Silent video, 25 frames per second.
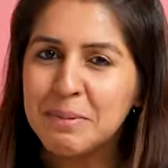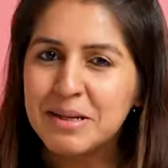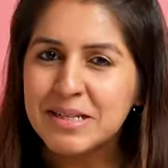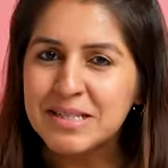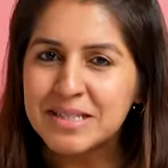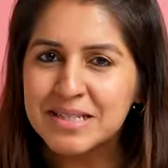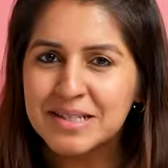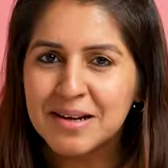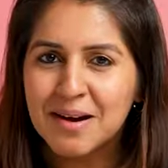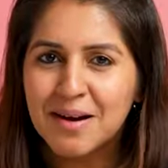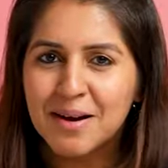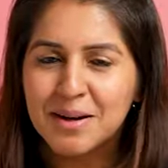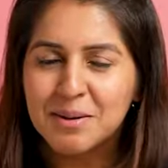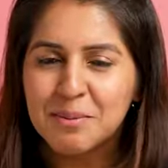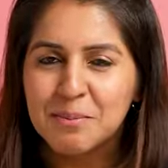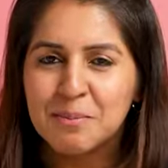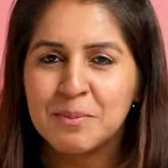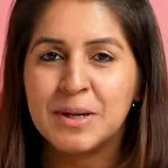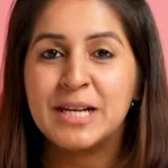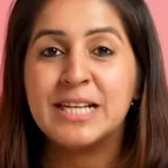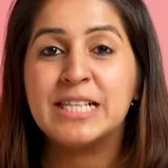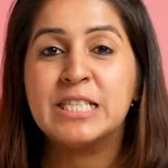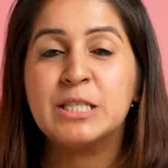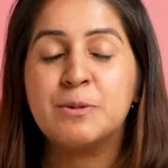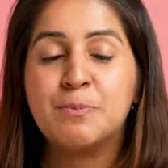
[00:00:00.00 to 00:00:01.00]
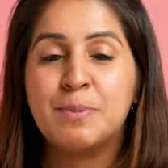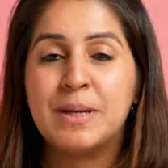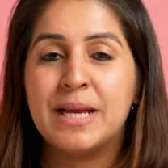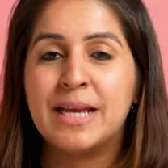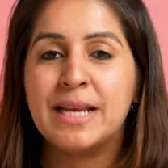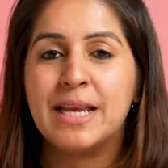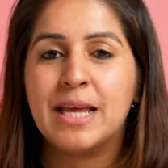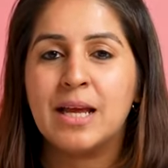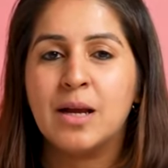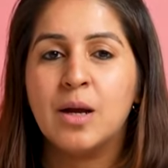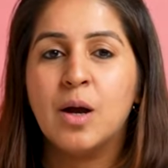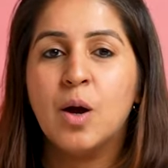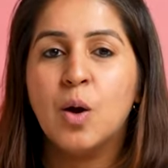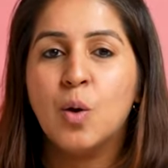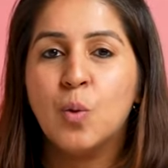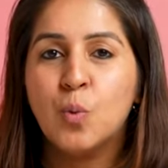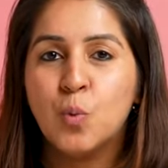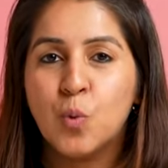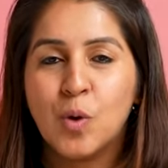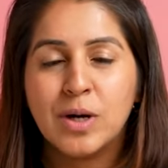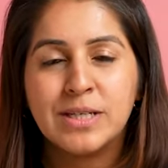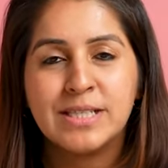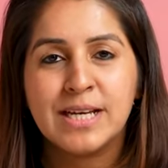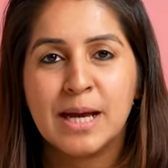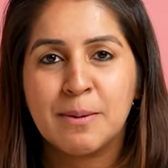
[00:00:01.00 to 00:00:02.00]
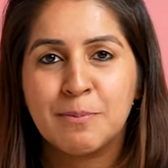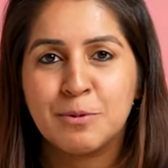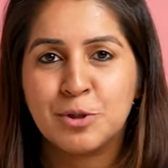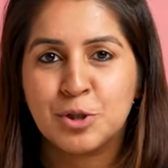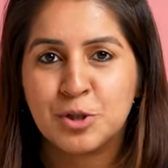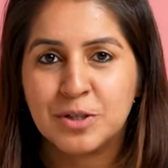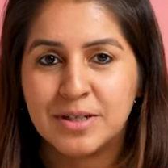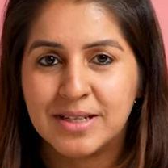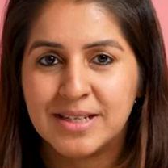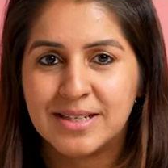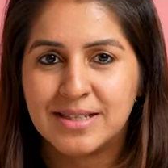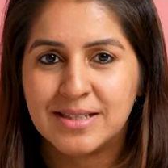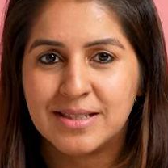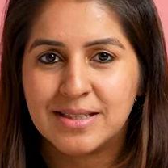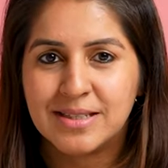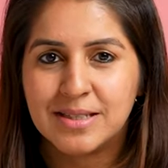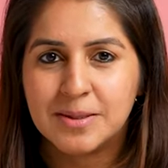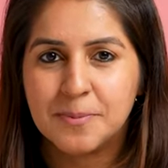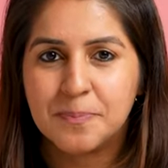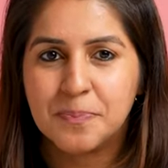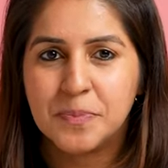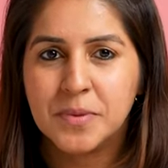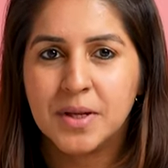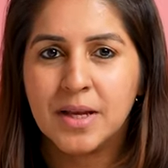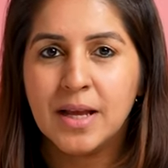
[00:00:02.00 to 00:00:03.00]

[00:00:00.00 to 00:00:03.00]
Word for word: Let me start by explaining what aperture is.